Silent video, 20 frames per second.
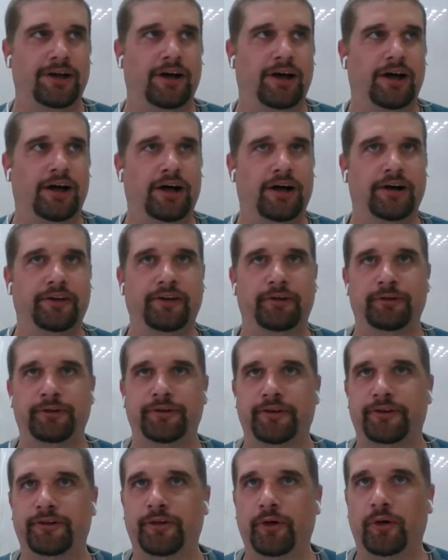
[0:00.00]
there was a
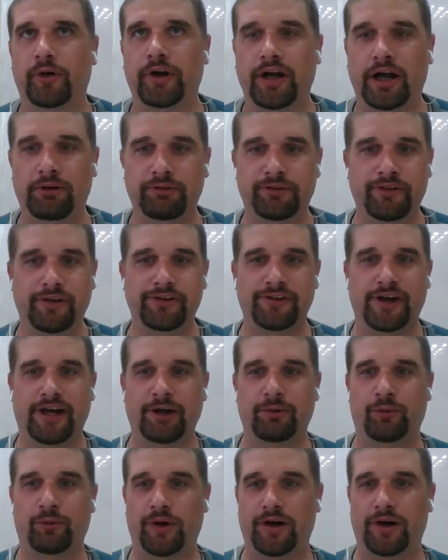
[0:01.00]
story. I was in
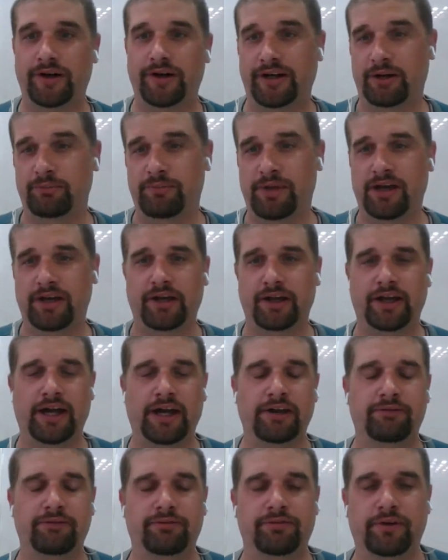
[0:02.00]
Taiwan. I met a guy
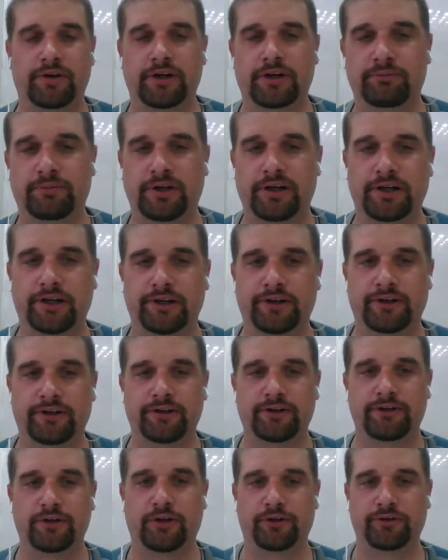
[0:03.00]
from
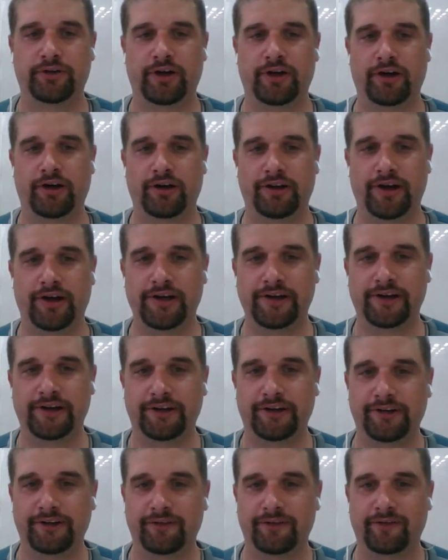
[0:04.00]
North Carolina,
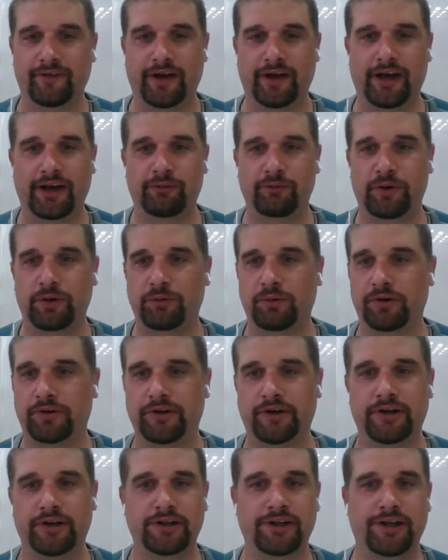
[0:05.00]
and we were
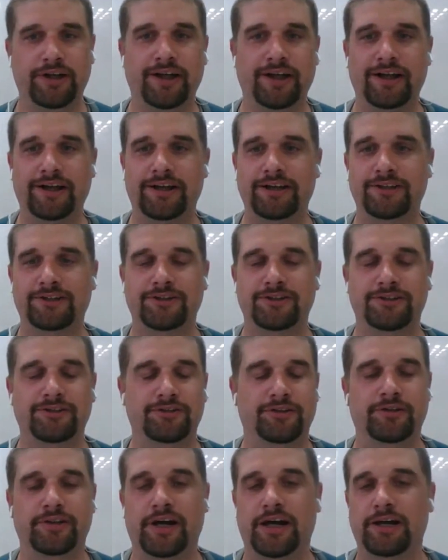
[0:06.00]
talking, and he just
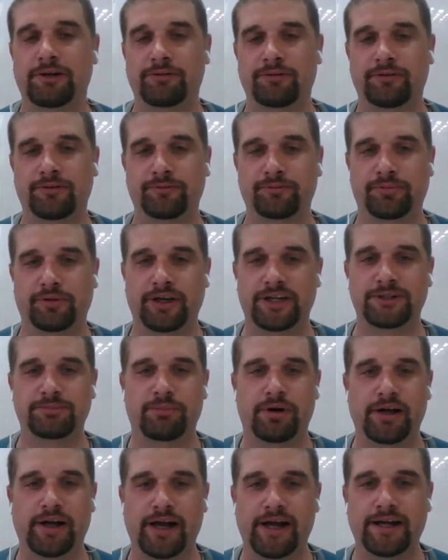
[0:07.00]
could not place
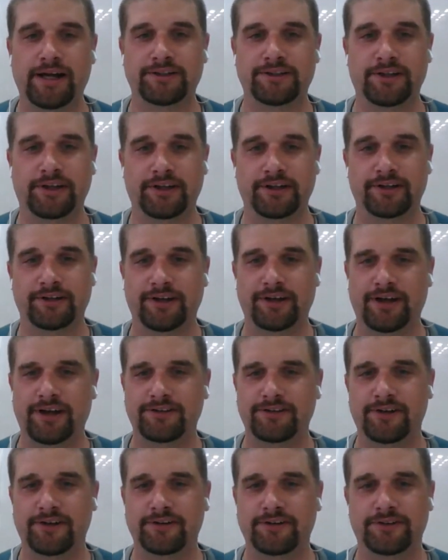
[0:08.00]
my accent. He
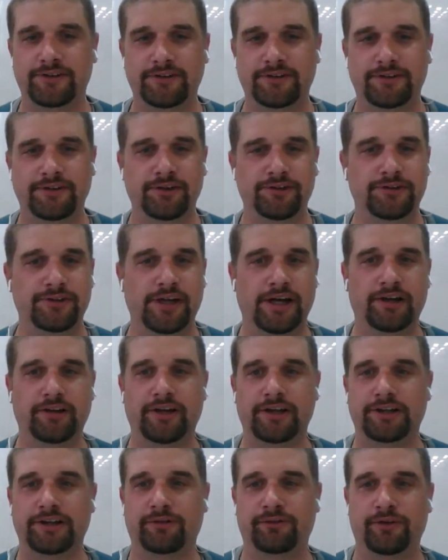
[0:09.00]
says, "You sound like
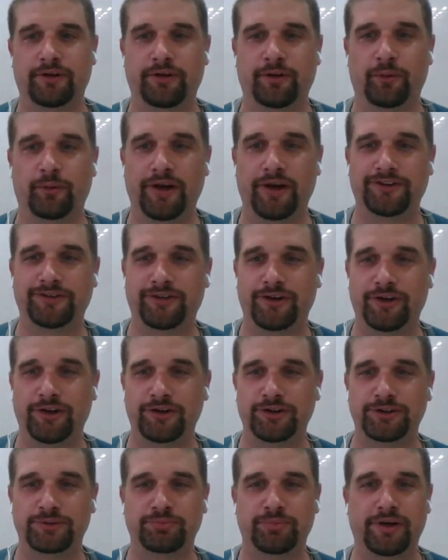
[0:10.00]
you're from the West Coast,
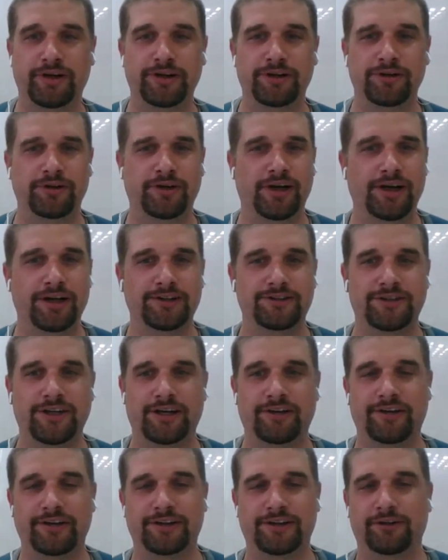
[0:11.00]
but you kind of sound
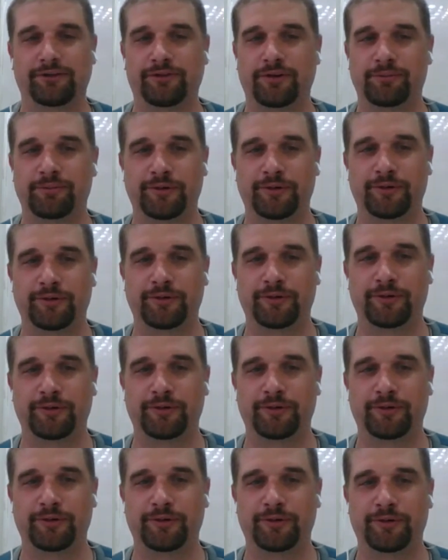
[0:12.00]
like you're from Missouri.
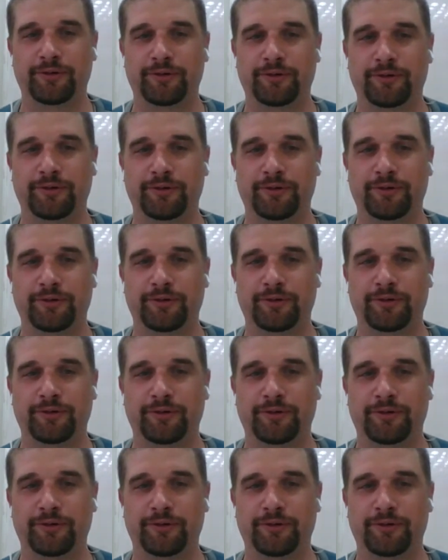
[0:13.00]
Where are you
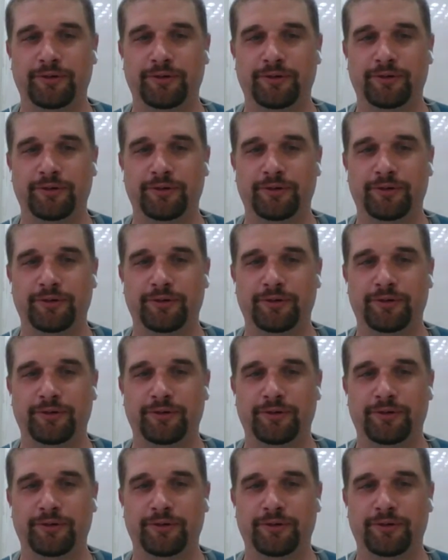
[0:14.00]
from?"